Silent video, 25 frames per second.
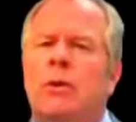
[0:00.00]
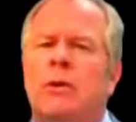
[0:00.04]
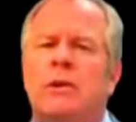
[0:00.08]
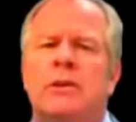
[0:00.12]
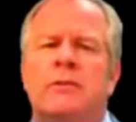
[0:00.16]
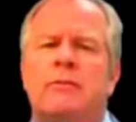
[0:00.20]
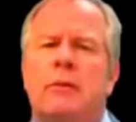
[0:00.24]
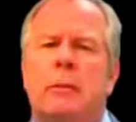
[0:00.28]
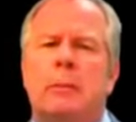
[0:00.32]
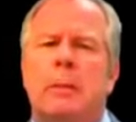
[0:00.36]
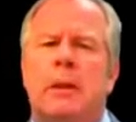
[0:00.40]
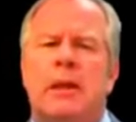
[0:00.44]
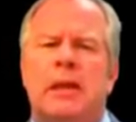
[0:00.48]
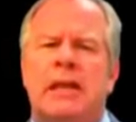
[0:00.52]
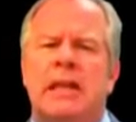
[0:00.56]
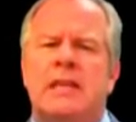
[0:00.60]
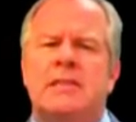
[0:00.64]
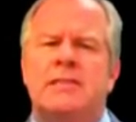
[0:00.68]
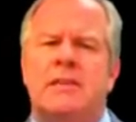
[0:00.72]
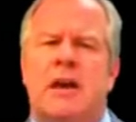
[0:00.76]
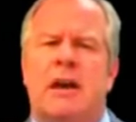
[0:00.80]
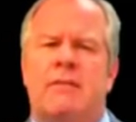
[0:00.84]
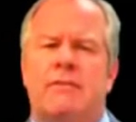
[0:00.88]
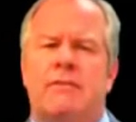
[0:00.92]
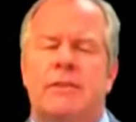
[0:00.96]
world of a
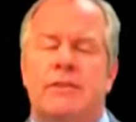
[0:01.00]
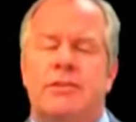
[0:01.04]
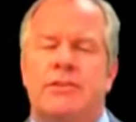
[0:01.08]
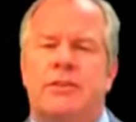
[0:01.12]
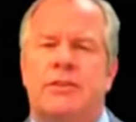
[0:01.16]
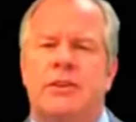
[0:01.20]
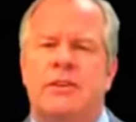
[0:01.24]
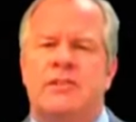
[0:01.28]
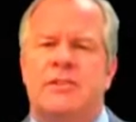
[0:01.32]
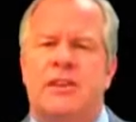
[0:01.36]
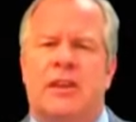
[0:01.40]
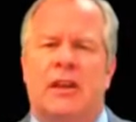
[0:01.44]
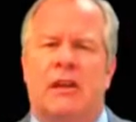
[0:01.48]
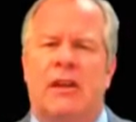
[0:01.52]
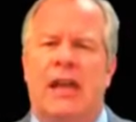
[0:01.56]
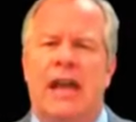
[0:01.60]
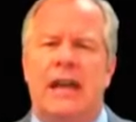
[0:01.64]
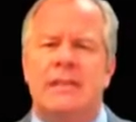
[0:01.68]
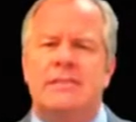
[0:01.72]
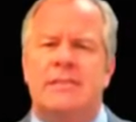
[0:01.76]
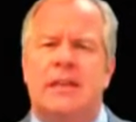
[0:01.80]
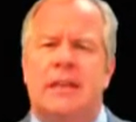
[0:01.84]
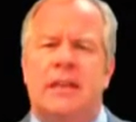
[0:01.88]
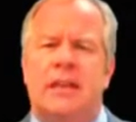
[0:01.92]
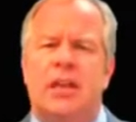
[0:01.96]
police officer is a
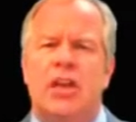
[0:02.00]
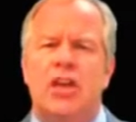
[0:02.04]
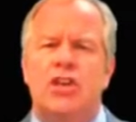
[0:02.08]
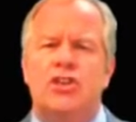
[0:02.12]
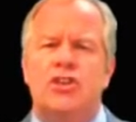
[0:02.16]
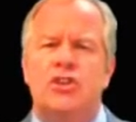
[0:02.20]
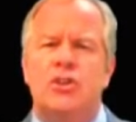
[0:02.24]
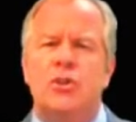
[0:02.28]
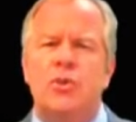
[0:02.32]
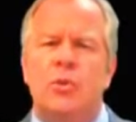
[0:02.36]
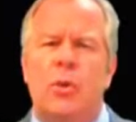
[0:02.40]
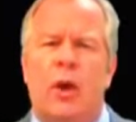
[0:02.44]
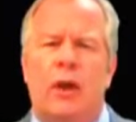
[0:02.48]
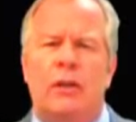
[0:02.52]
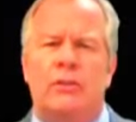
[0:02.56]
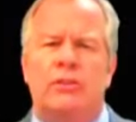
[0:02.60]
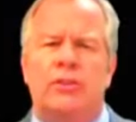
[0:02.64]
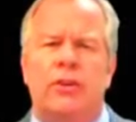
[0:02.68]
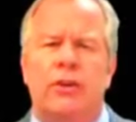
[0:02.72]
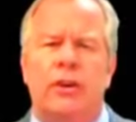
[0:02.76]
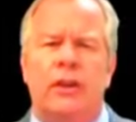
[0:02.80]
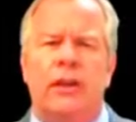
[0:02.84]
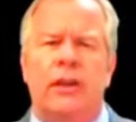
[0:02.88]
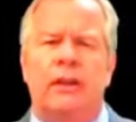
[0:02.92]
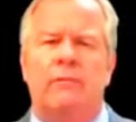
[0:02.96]
classic
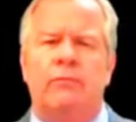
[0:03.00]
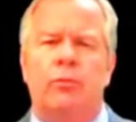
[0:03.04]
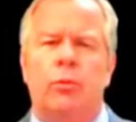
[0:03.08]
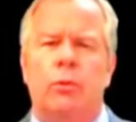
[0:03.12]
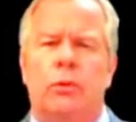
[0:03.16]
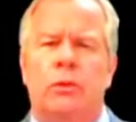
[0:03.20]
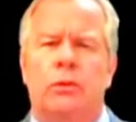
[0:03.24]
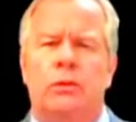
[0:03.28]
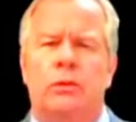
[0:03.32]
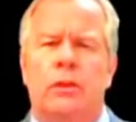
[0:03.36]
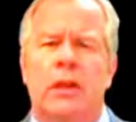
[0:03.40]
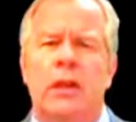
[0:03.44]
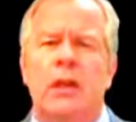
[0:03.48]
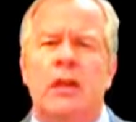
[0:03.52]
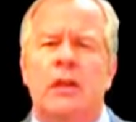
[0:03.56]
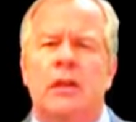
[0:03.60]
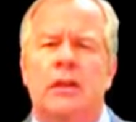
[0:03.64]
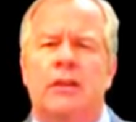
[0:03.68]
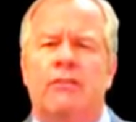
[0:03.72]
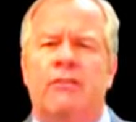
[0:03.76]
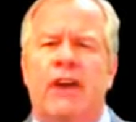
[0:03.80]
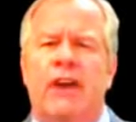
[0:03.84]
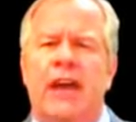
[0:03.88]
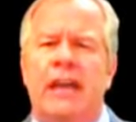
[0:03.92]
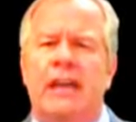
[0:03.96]
two-alternative world,
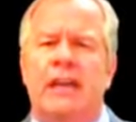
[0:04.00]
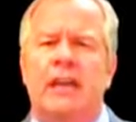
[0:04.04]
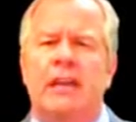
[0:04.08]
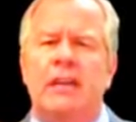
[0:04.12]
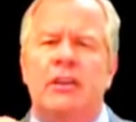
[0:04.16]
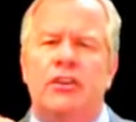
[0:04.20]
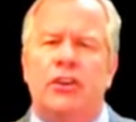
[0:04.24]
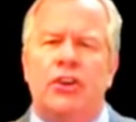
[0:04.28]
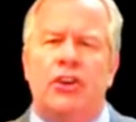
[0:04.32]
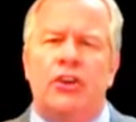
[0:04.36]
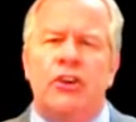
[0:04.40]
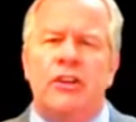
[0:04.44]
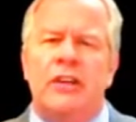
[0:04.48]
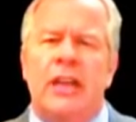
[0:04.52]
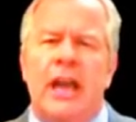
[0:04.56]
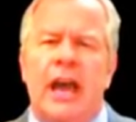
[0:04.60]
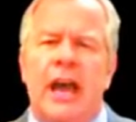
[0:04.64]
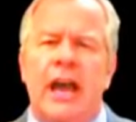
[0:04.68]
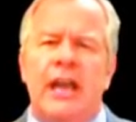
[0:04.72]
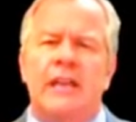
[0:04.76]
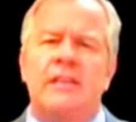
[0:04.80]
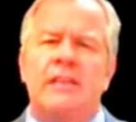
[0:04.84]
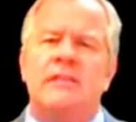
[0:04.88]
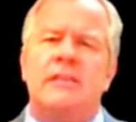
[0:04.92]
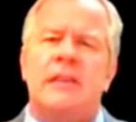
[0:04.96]
divided into good
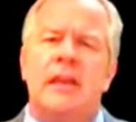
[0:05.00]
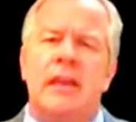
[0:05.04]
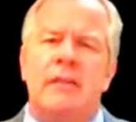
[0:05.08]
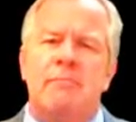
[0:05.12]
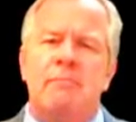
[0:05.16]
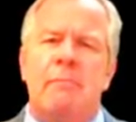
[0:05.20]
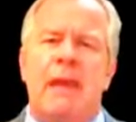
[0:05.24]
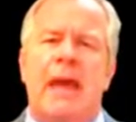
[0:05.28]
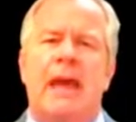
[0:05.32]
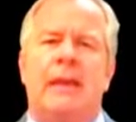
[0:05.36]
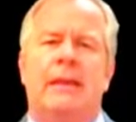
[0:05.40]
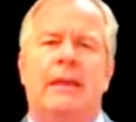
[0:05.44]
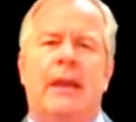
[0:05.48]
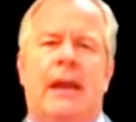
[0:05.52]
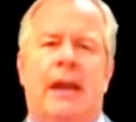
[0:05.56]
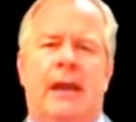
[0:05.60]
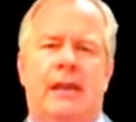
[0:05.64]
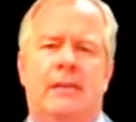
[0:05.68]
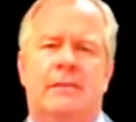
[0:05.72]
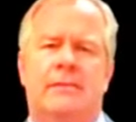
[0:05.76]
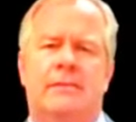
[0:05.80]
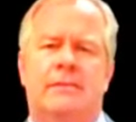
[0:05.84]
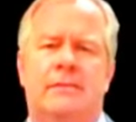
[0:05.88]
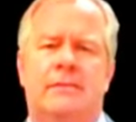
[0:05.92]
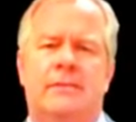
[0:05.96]
guys and bad
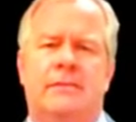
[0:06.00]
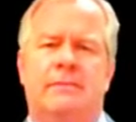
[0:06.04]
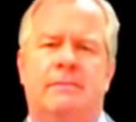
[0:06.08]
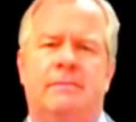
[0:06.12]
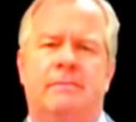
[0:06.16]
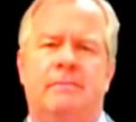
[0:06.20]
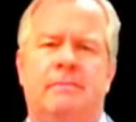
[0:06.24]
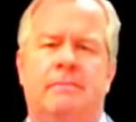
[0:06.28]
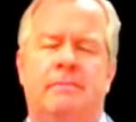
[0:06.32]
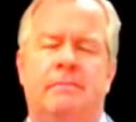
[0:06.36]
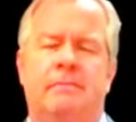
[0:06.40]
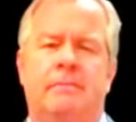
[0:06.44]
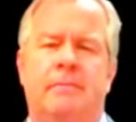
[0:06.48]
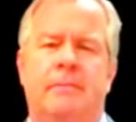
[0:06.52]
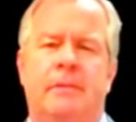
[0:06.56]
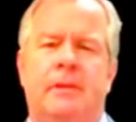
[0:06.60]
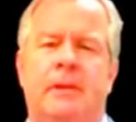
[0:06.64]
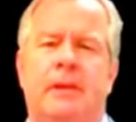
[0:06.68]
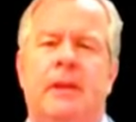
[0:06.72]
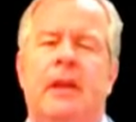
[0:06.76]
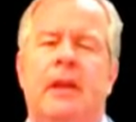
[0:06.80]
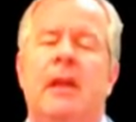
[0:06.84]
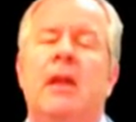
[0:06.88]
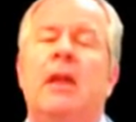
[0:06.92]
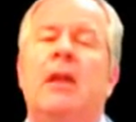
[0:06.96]
guys.
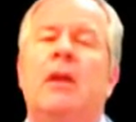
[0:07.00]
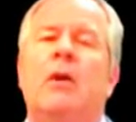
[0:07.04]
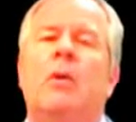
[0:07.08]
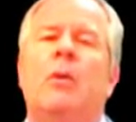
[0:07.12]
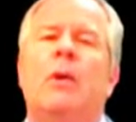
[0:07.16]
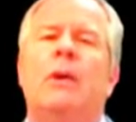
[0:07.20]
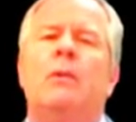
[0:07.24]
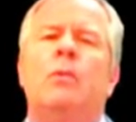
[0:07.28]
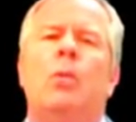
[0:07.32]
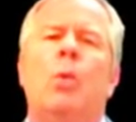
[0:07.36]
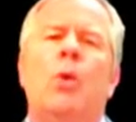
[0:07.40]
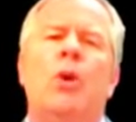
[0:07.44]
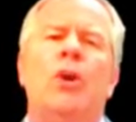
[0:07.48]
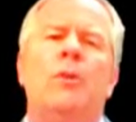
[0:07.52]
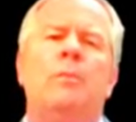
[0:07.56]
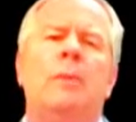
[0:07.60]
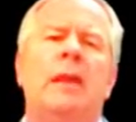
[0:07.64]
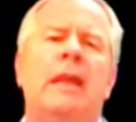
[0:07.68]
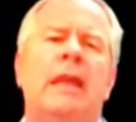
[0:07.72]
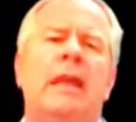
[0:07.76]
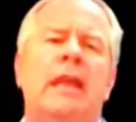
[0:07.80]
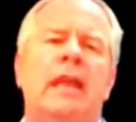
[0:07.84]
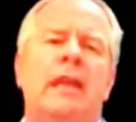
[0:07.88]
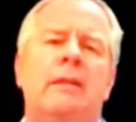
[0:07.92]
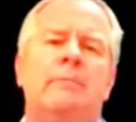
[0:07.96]
When Ward
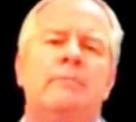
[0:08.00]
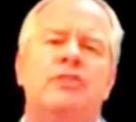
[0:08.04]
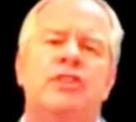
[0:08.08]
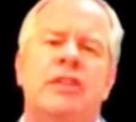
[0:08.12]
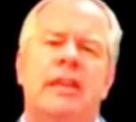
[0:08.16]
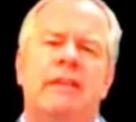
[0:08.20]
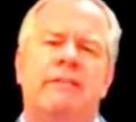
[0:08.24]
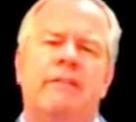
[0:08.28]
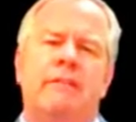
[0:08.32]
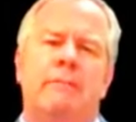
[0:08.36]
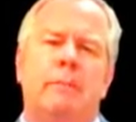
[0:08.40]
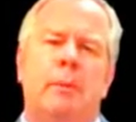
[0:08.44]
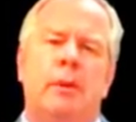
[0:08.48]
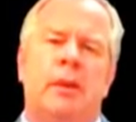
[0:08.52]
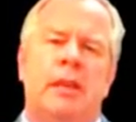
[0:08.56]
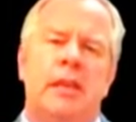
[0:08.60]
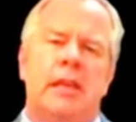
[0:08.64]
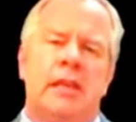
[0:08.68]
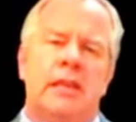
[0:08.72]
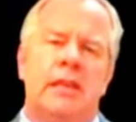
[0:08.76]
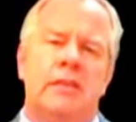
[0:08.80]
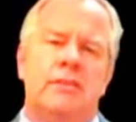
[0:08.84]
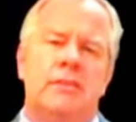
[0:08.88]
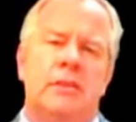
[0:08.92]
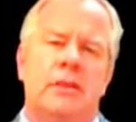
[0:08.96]
became chief of
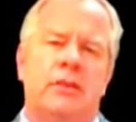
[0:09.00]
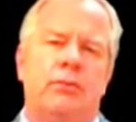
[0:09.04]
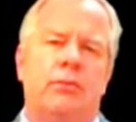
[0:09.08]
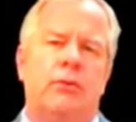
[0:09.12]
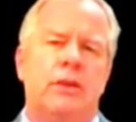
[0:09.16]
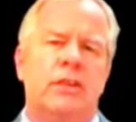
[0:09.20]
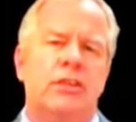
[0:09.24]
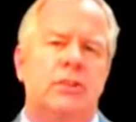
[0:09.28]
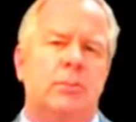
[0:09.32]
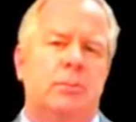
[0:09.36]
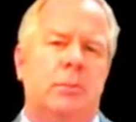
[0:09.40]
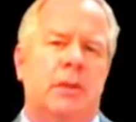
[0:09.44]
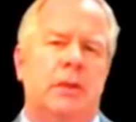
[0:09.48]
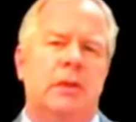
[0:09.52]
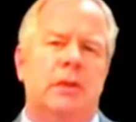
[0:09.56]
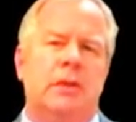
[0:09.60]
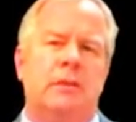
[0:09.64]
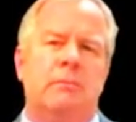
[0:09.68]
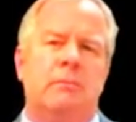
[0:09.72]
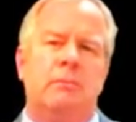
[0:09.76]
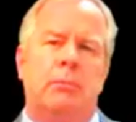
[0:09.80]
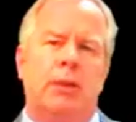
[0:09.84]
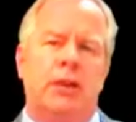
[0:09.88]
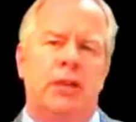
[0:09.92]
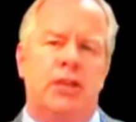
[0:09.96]
police in
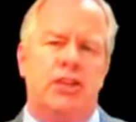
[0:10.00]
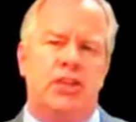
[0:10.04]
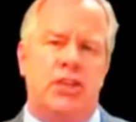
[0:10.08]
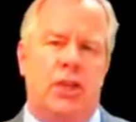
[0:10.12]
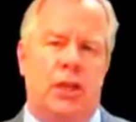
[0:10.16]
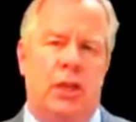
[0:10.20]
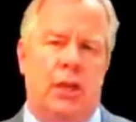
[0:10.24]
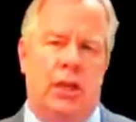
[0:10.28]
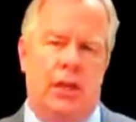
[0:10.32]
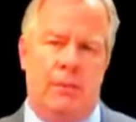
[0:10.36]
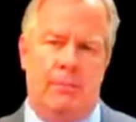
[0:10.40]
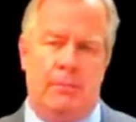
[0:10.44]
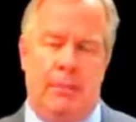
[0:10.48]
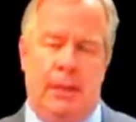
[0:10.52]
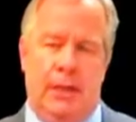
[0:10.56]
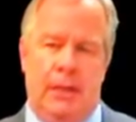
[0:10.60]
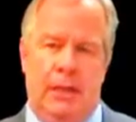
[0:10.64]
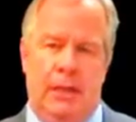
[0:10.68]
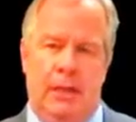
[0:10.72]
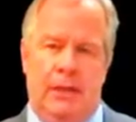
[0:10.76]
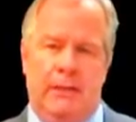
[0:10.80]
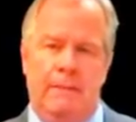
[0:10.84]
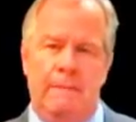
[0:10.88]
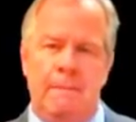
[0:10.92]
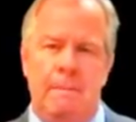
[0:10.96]
Richmond, British
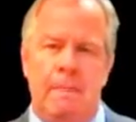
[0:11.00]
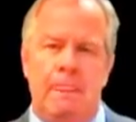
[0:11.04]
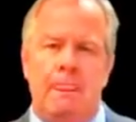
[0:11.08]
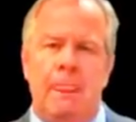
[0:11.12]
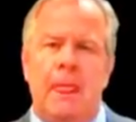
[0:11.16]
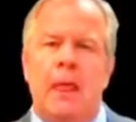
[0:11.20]
Columbia,